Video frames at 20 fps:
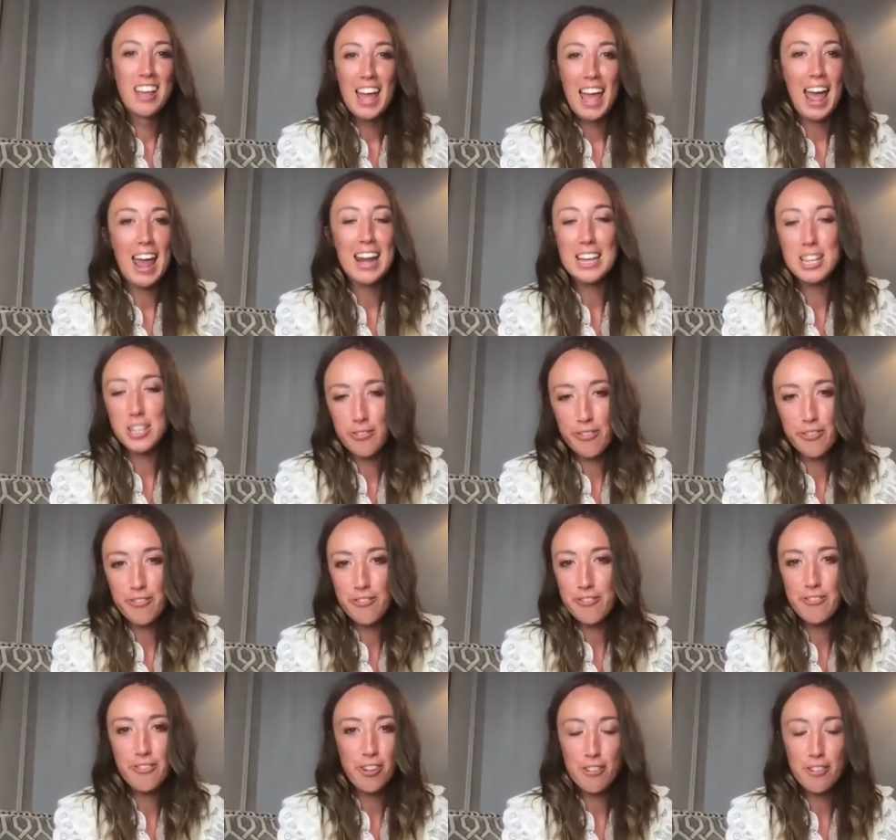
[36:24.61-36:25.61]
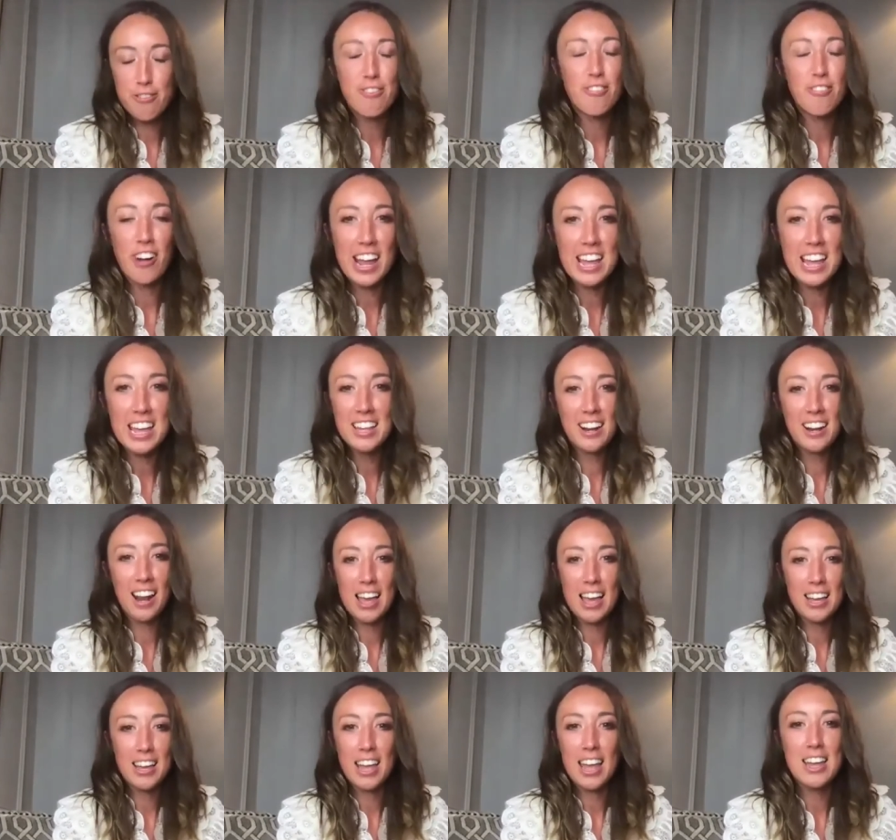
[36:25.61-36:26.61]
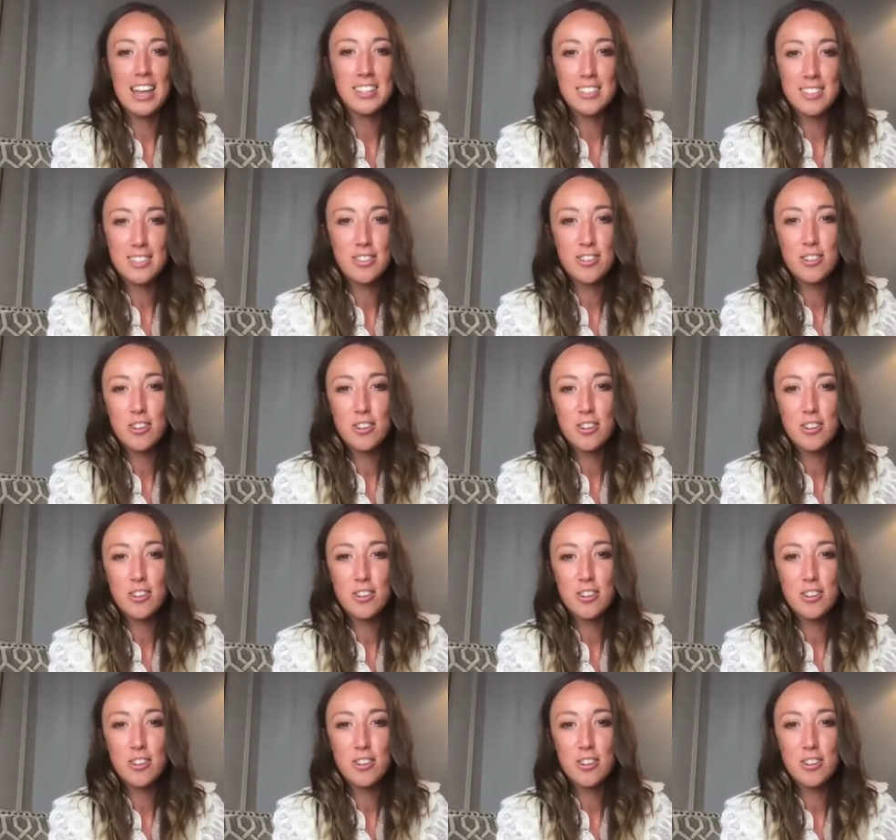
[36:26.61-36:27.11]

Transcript: and it's for free, like it's